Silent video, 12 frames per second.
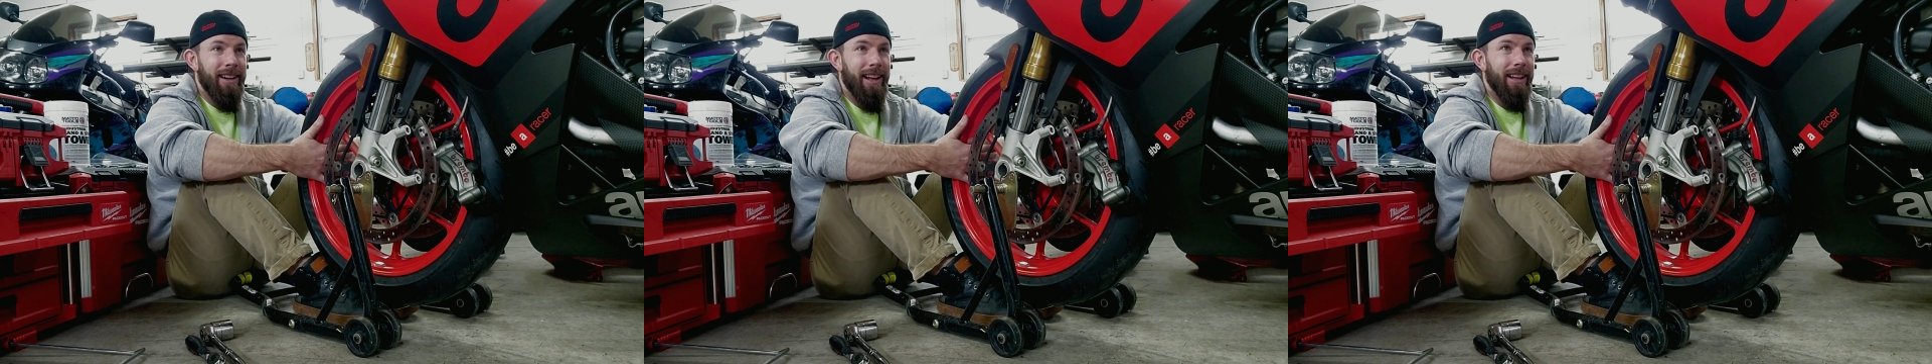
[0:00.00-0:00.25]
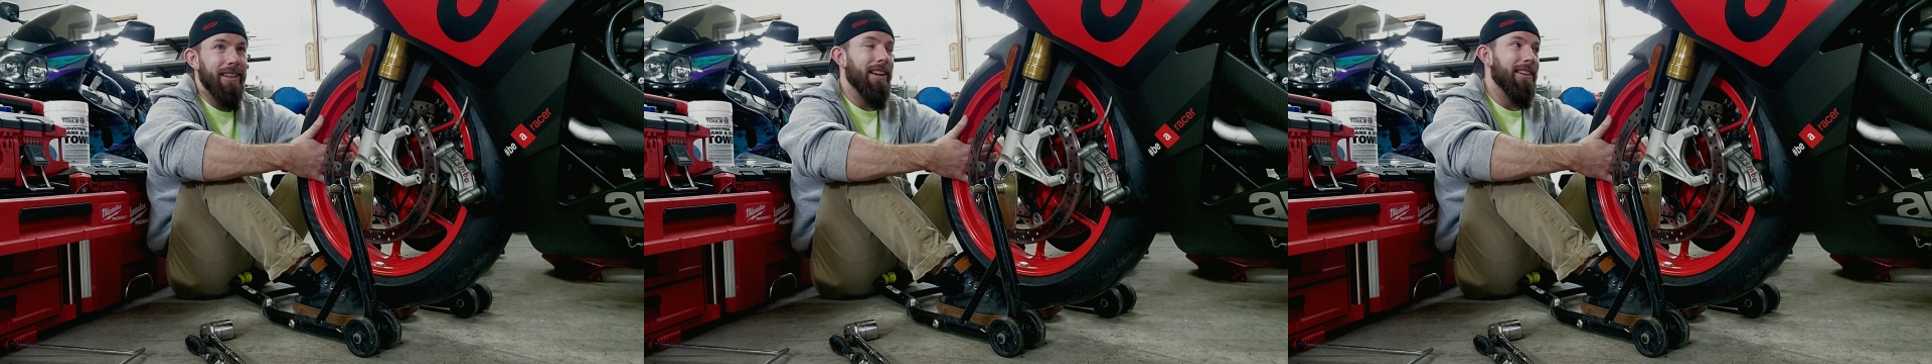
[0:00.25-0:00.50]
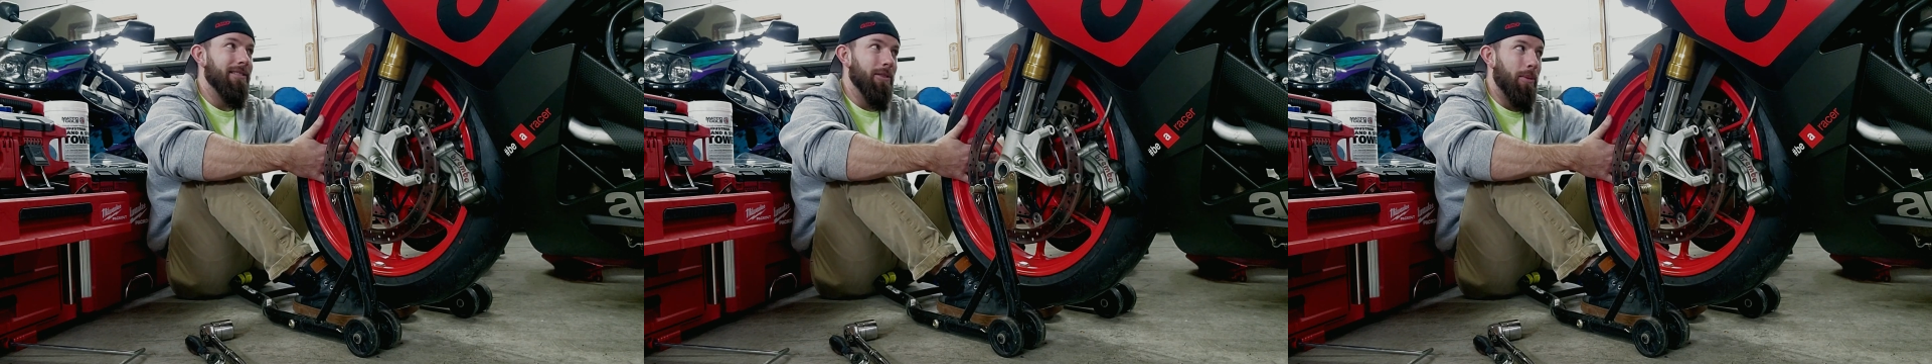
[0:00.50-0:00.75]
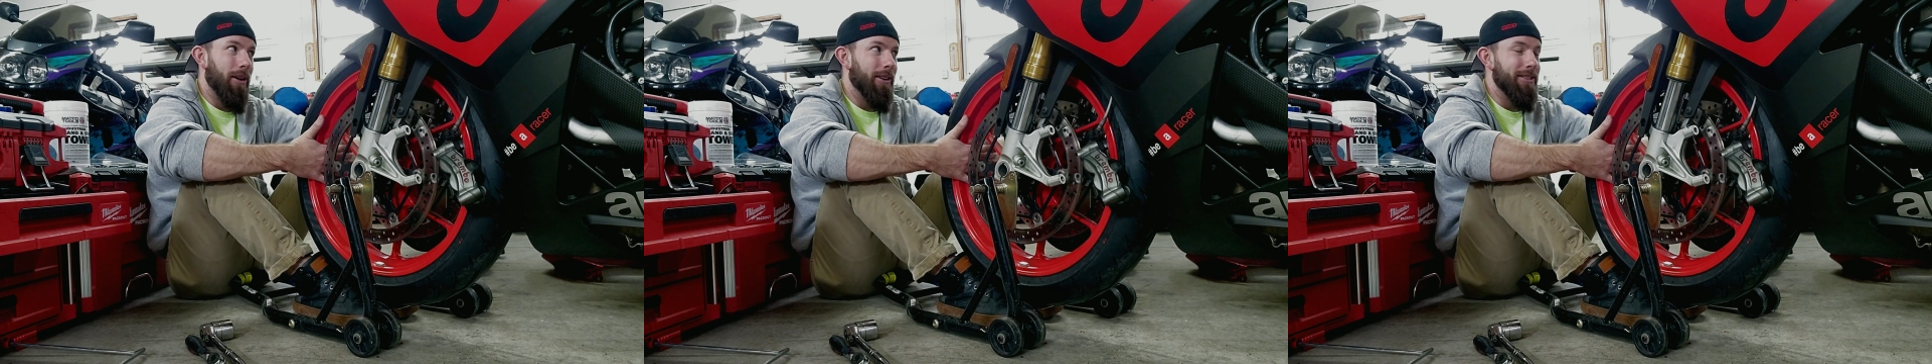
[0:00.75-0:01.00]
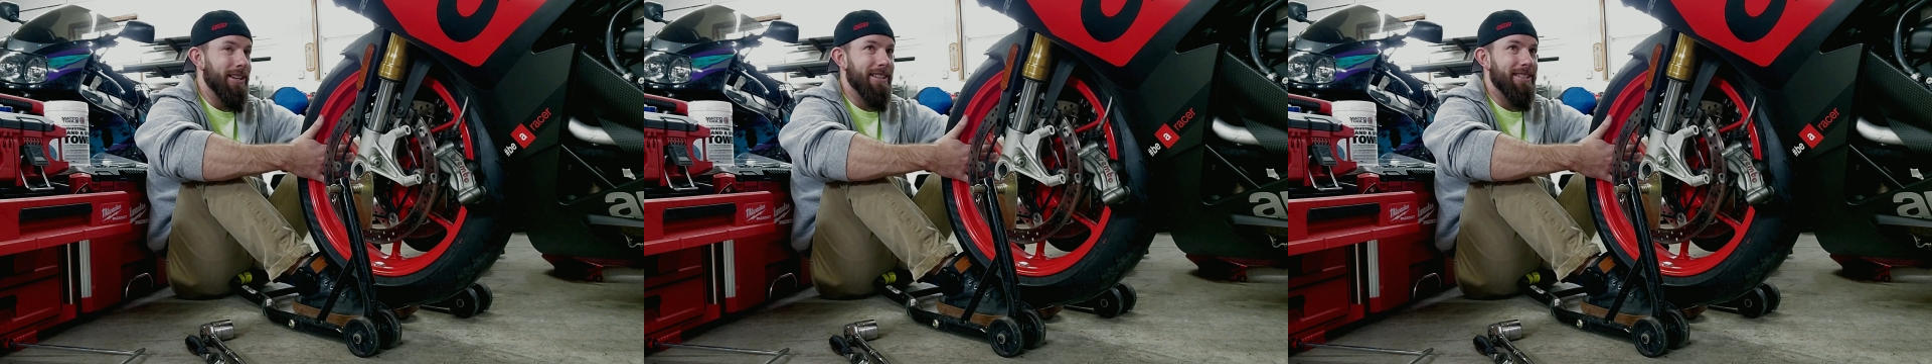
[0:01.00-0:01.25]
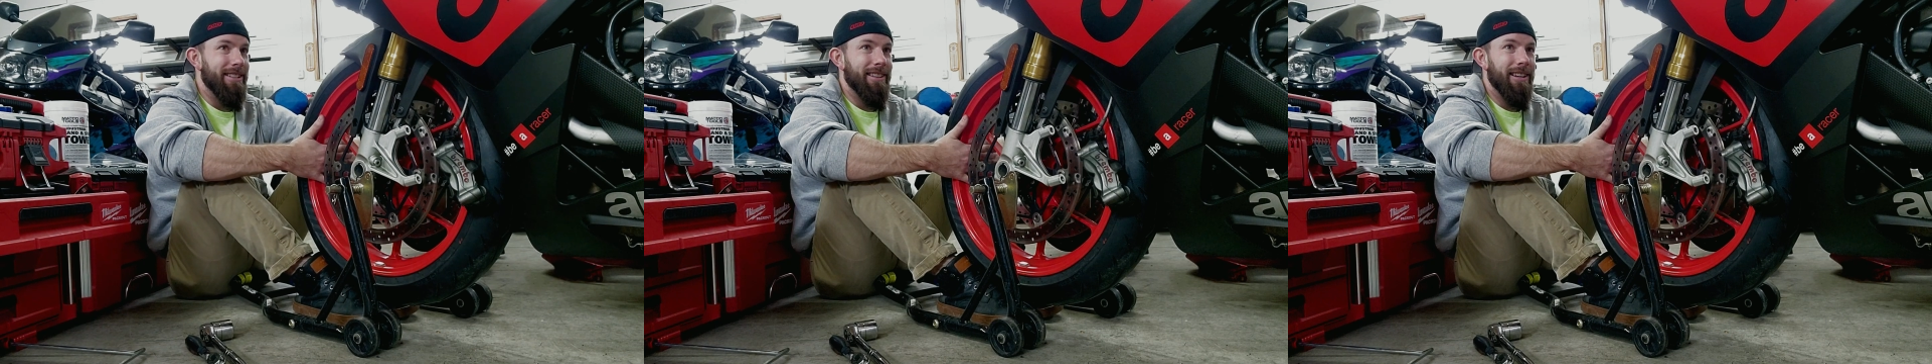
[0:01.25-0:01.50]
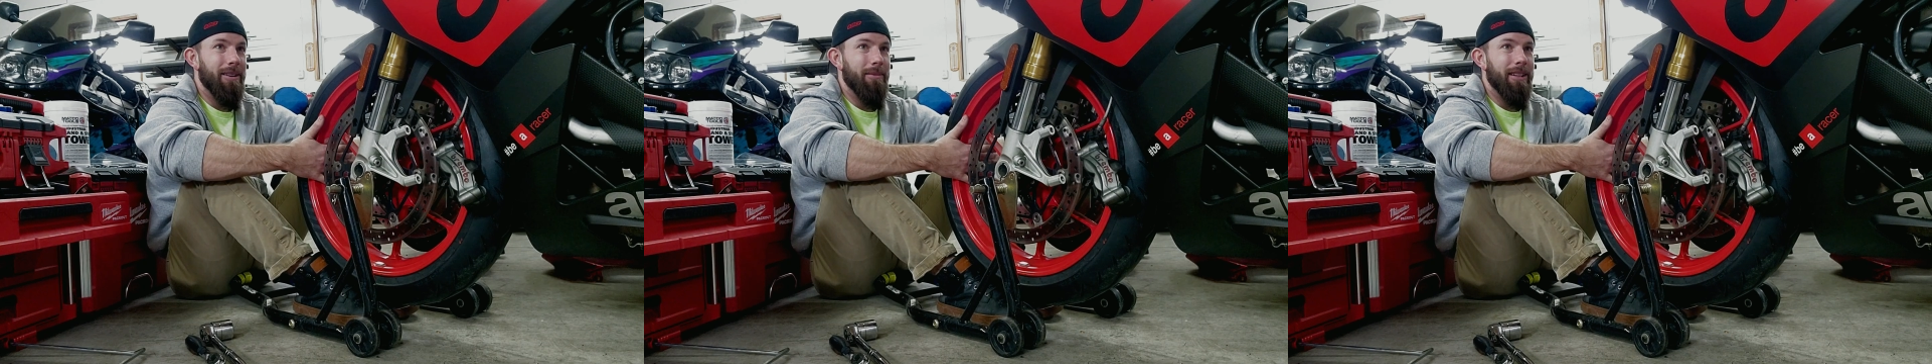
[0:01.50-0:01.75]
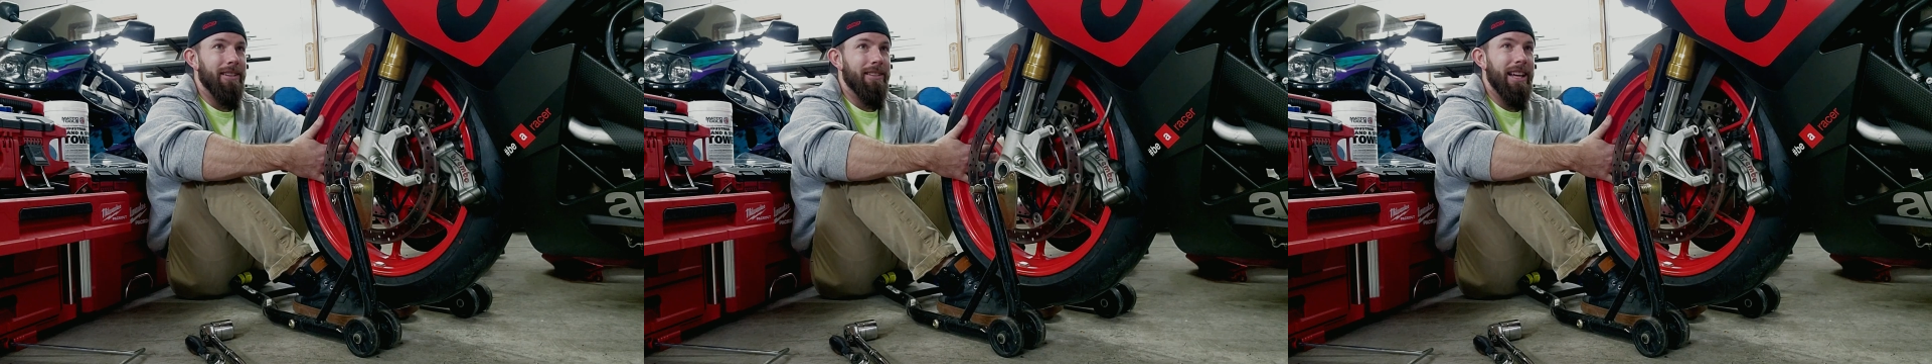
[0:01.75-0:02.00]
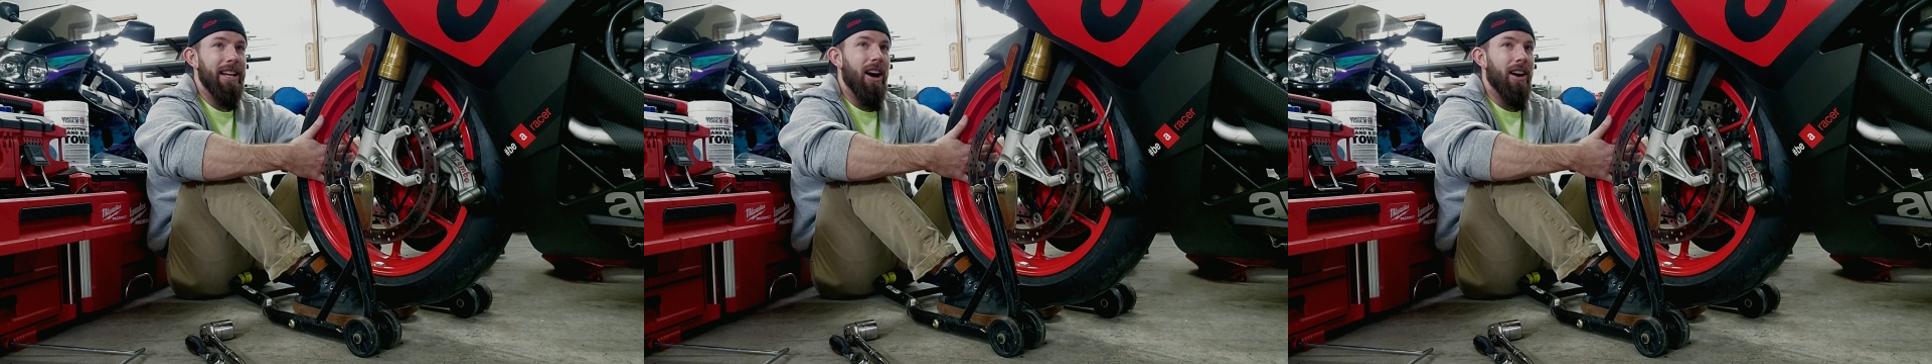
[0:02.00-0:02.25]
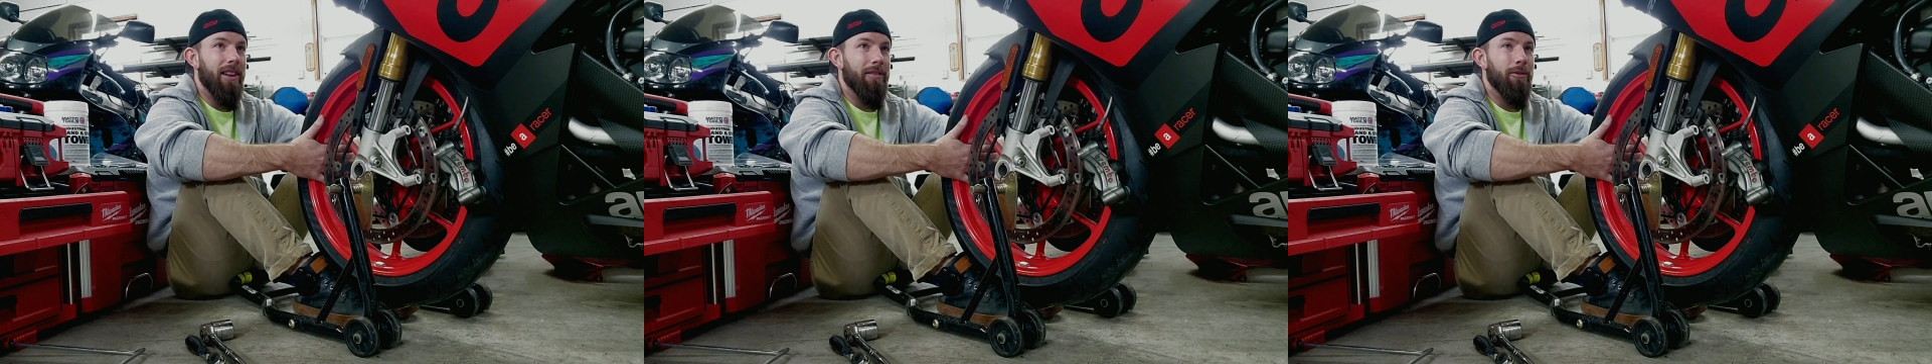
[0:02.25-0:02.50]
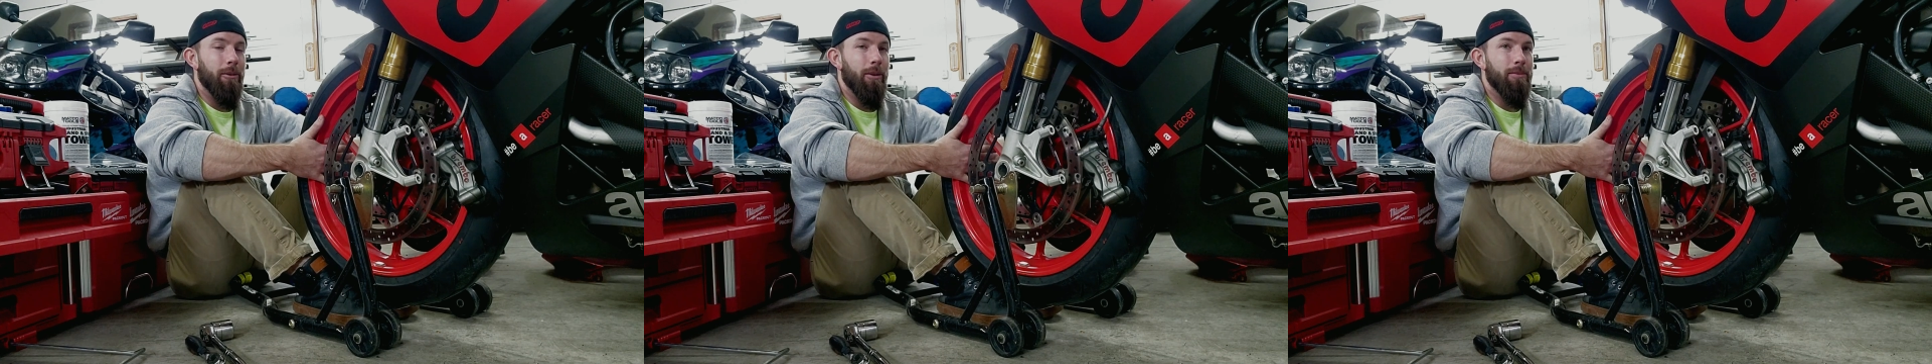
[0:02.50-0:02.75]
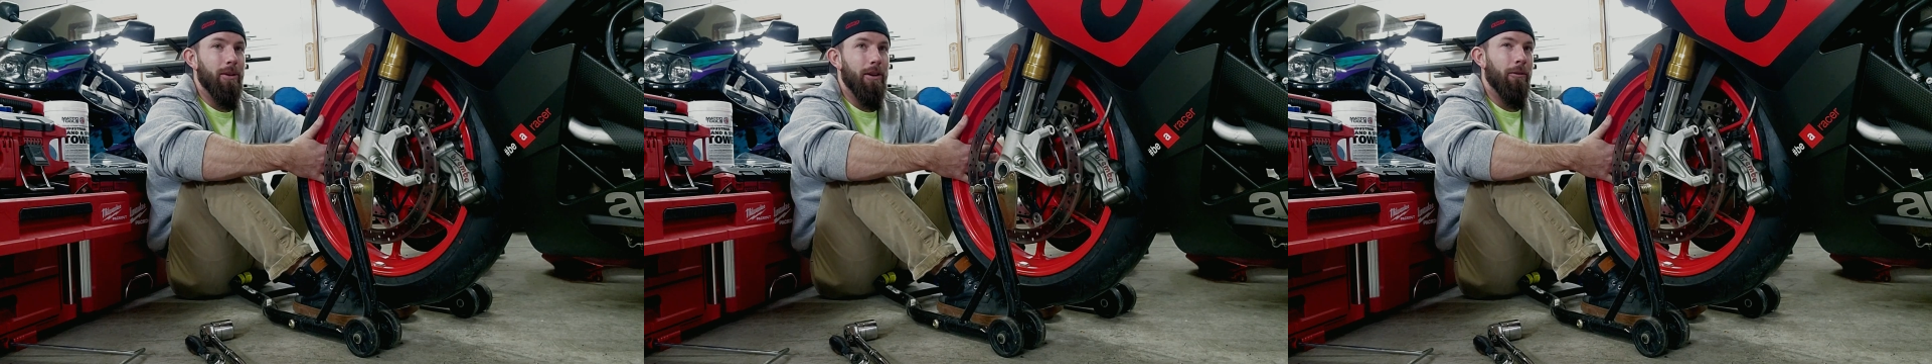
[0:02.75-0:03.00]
I had to apologize to them, and they got it for the most part.